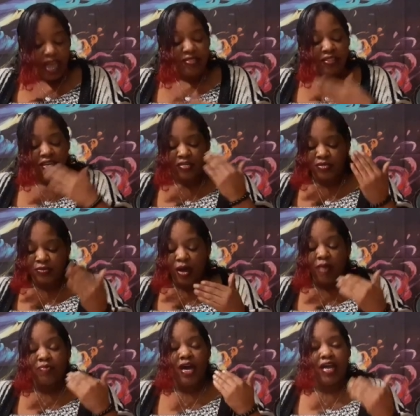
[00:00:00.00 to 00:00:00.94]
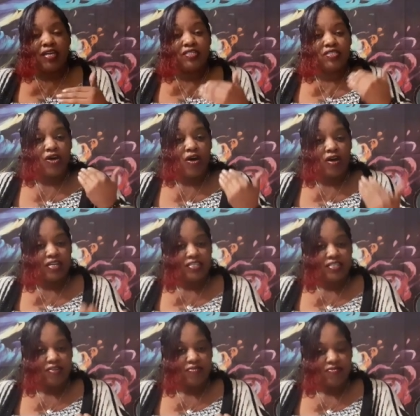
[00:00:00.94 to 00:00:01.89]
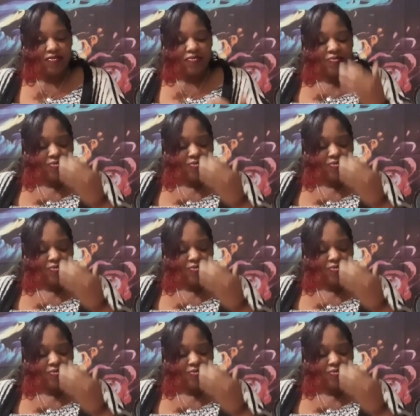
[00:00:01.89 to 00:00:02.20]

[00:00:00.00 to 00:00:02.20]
I think I'm not as talkative.